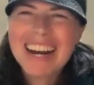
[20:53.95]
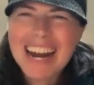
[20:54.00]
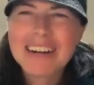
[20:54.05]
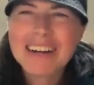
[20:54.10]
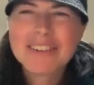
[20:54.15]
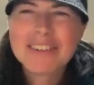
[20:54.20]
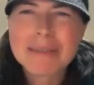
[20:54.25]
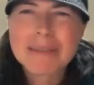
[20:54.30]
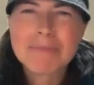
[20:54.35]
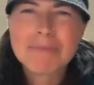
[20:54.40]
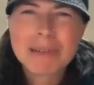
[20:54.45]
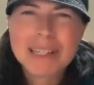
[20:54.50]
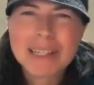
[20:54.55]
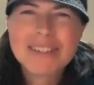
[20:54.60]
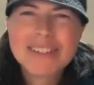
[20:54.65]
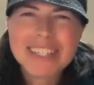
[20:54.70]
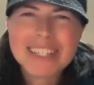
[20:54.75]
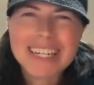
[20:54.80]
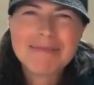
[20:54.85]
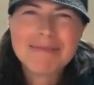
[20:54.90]
Energy
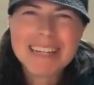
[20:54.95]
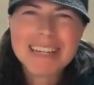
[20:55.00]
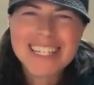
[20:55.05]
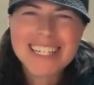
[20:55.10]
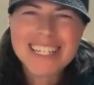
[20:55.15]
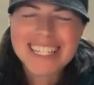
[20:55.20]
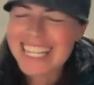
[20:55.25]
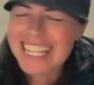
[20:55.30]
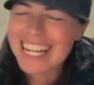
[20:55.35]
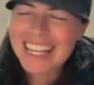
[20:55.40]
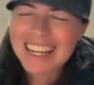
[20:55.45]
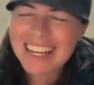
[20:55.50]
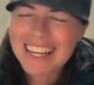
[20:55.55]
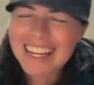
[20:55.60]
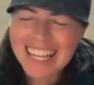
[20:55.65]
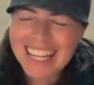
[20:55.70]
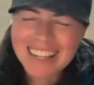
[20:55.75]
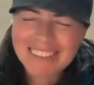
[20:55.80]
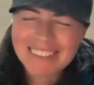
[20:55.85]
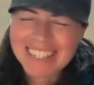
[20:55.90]
pollution emissions. I
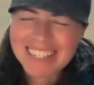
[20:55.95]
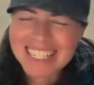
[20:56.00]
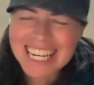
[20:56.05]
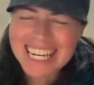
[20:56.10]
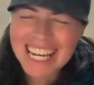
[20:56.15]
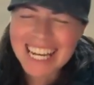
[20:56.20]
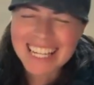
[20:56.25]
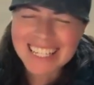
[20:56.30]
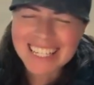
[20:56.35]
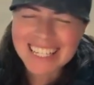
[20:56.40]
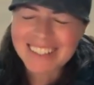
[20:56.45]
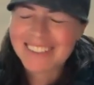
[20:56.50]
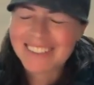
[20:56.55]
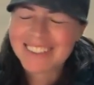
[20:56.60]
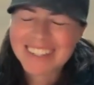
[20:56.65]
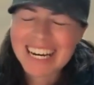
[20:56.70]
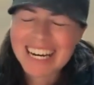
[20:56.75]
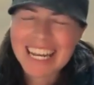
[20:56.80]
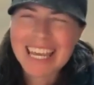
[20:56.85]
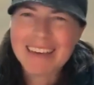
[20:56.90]
love this analogy. We're
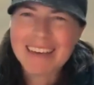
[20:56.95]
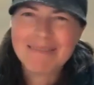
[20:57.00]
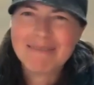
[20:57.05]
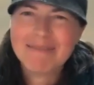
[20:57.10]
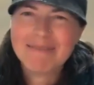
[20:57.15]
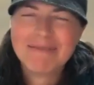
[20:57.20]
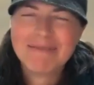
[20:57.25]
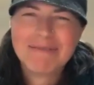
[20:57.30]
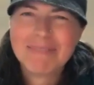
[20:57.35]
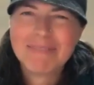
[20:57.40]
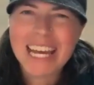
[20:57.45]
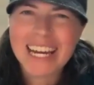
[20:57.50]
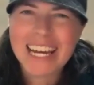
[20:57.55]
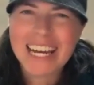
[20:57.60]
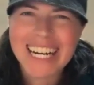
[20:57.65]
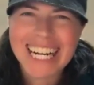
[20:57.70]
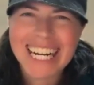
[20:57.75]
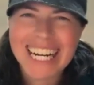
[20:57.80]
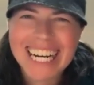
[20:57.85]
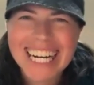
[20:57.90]
going to keep playing
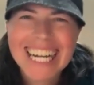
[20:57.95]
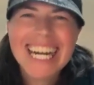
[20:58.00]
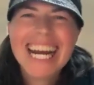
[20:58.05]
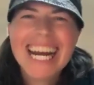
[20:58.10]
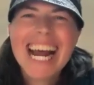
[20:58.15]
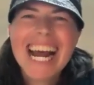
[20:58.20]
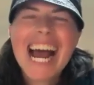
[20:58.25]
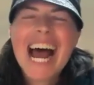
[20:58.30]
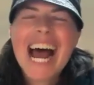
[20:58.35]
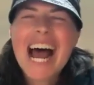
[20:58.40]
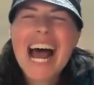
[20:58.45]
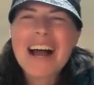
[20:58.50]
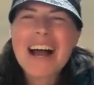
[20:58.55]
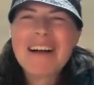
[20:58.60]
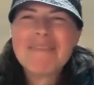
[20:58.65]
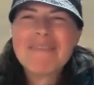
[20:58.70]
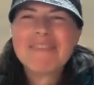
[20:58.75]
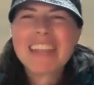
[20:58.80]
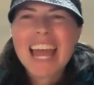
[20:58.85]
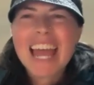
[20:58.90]
on
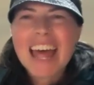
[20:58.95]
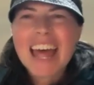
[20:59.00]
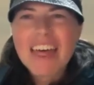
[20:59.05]
it.